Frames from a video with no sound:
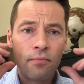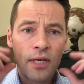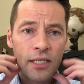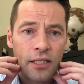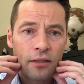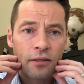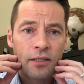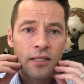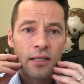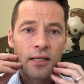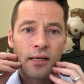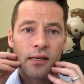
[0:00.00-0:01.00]

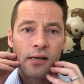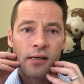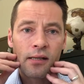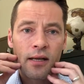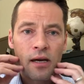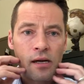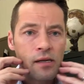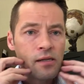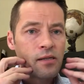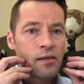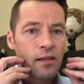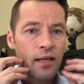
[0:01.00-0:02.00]
muscular sling
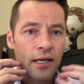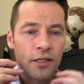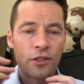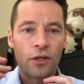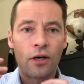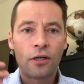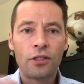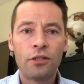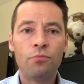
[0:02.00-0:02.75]
allows for that jaw